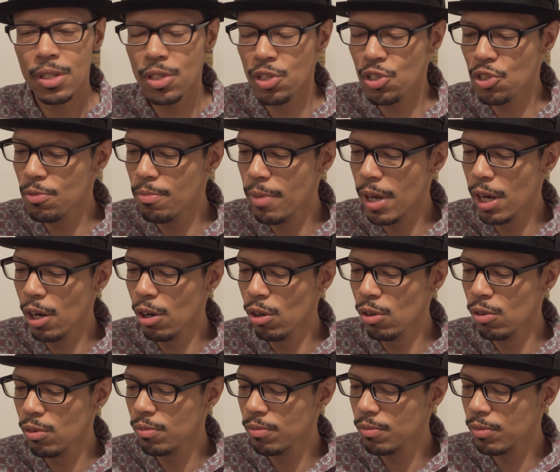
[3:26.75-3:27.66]

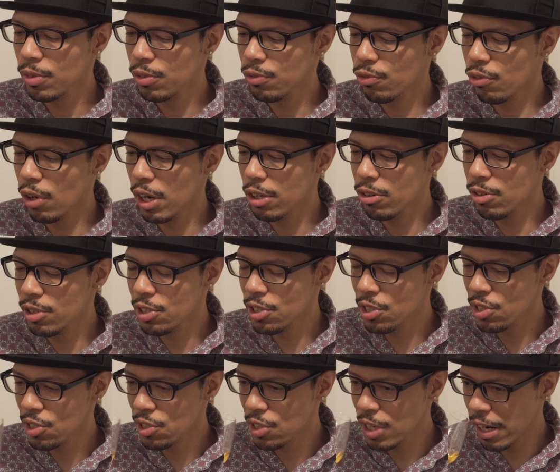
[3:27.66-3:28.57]
smell,
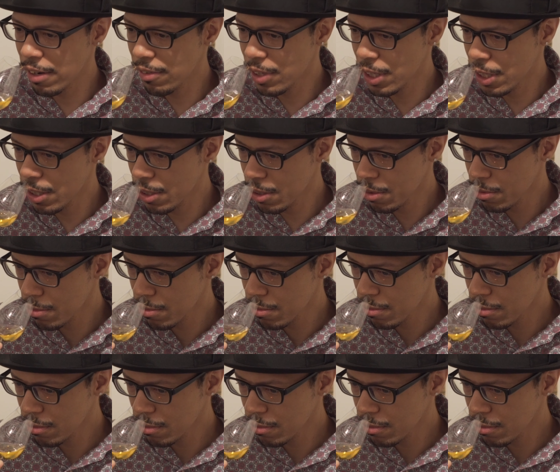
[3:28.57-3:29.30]
fragrance inside of there,